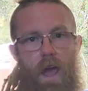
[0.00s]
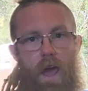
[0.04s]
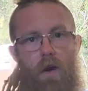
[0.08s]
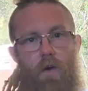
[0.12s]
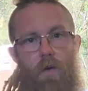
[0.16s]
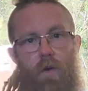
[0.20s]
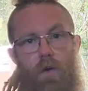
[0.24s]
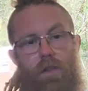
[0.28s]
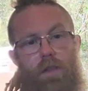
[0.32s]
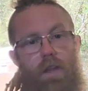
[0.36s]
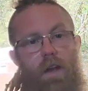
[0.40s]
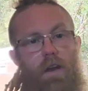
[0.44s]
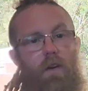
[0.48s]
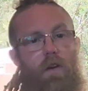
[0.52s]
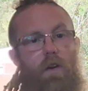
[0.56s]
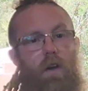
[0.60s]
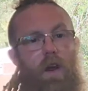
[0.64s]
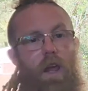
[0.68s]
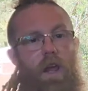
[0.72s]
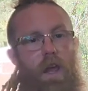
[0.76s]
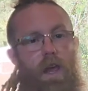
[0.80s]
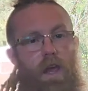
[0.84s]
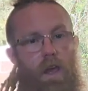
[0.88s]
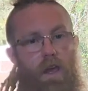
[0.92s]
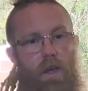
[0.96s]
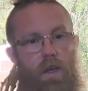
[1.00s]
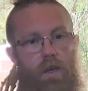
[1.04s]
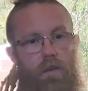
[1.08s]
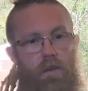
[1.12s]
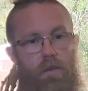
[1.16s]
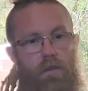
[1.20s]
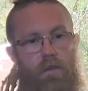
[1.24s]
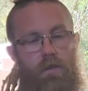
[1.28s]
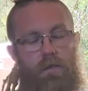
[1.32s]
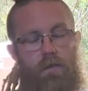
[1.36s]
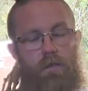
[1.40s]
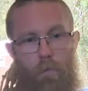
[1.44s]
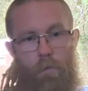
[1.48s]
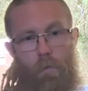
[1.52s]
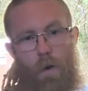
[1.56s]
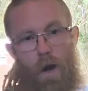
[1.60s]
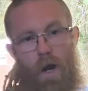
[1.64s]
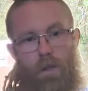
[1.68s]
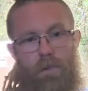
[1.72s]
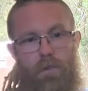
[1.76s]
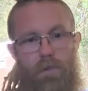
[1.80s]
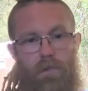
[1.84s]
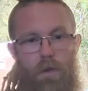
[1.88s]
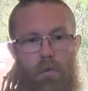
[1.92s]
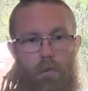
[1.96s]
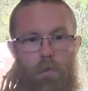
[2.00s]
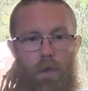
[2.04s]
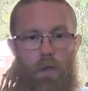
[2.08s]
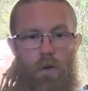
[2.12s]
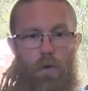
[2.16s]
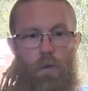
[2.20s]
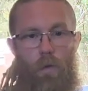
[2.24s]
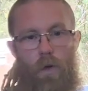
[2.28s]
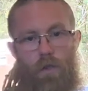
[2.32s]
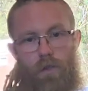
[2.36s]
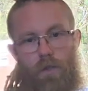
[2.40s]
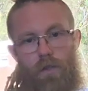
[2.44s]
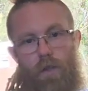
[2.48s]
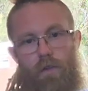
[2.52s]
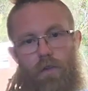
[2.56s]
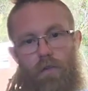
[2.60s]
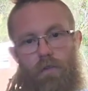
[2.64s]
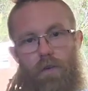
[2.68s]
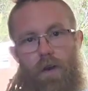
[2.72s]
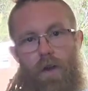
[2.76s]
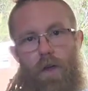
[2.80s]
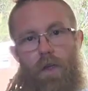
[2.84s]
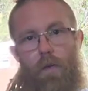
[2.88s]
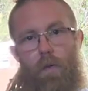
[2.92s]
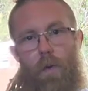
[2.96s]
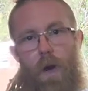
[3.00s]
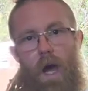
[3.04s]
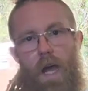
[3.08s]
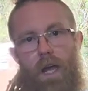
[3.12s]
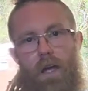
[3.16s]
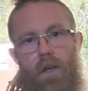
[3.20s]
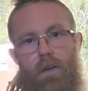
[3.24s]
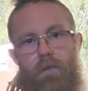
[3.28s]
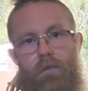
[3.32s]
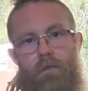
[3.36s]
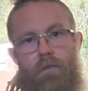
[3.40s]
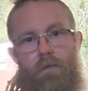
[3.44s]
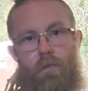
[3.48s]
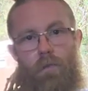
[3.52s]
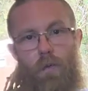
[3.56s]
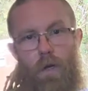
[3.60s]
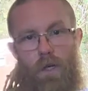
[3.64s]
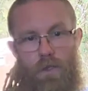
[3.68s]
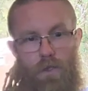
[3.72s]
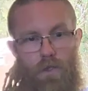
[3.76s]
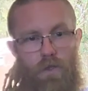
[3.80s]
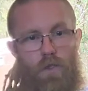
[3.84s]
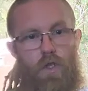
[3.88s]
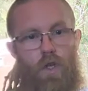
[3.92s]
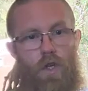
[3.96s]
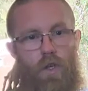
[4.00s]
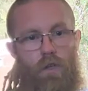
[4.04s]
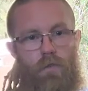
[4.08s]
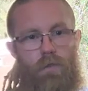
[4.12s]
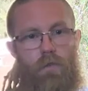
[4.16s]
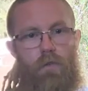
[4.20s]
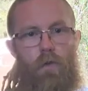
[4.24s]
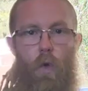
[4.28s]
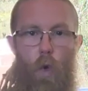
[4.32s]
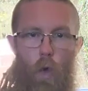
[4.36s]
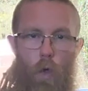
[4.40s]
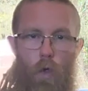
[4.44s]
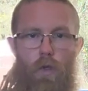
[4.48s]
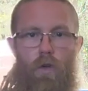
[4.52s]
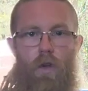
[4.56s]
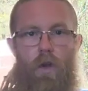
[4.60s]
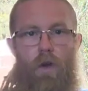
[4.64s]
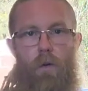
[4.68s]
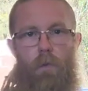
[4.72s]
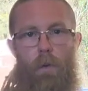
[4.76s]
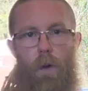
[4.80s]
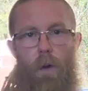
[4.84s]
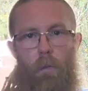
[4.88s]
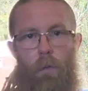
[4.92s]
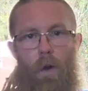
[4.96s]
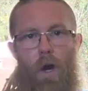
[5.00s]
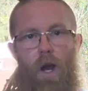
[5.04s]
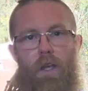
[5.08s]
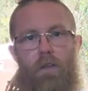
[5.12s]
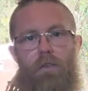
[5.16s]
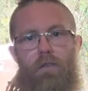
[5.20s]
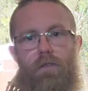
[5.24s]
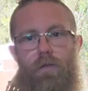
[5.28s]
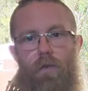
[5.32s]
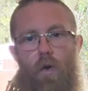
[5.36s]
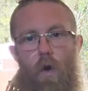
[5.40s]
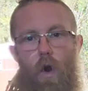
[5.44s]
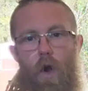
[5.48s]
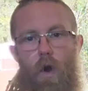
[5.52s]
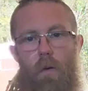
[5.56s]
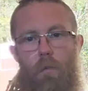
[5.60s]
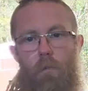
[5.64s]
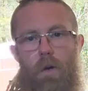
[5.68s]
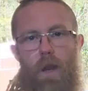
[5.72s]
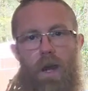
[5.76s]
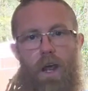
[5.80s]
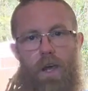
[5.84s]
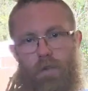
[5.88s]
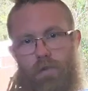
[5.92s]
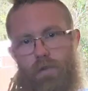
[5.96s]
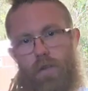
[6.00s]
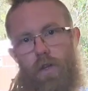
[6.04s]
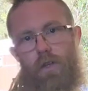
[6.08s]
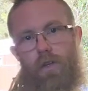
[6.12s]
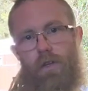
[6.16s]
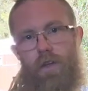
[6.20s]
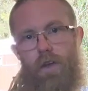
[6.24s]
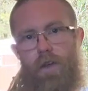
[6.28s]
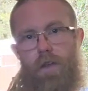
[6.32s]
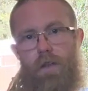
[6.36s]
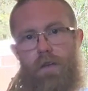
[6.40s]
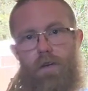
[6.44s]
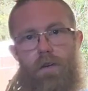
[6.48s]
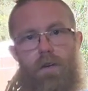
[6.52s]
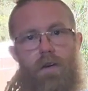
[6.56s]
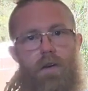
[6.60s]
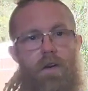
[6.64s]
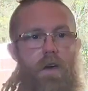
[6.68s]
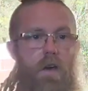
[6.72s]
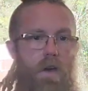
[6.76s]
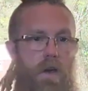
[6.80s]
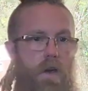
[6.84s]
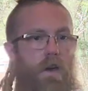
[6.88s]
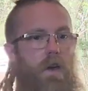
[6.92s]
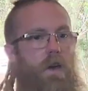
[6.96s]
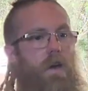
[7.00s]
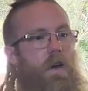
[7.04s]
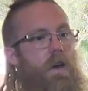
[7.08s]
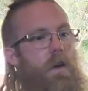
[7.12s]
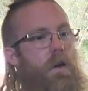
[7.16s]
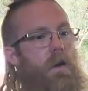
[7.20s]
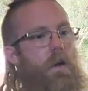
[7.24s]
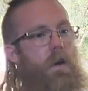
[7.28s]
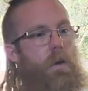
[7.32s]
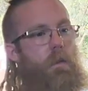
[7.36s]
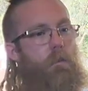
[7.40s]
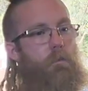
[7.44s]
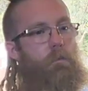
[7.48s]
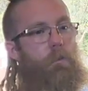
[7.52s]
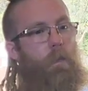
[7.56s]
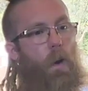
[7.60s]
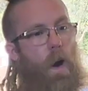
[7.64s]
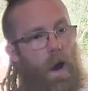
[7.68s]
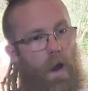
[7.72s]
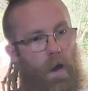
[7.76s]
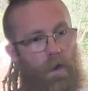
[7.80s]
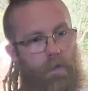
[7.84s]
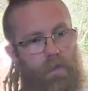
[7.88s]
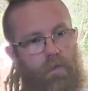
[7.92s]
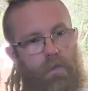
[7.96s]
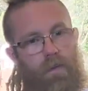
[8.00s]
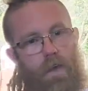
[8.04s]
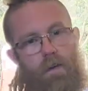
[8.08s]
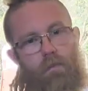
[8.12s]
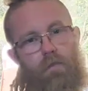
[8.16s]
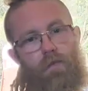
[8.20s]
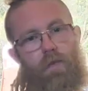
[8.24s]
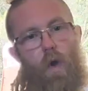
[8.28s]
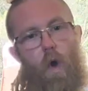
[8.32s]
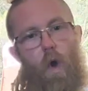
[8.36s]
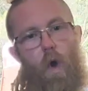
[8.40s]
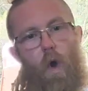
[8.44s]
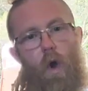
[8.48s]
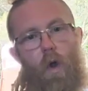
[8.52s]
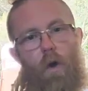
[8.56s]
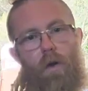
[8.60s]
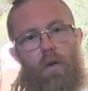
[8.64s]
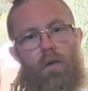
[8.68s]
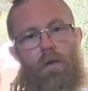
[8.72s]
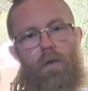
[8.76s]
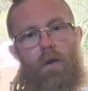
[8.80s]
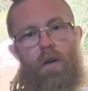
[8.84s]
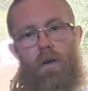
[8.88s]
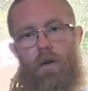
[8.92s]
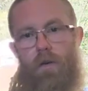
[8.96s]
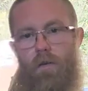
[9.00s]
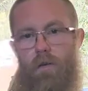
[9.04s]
now, there is a set of brakes similar to what's on the front of the wagon, which is just good turbo brakes from an S13, but they've got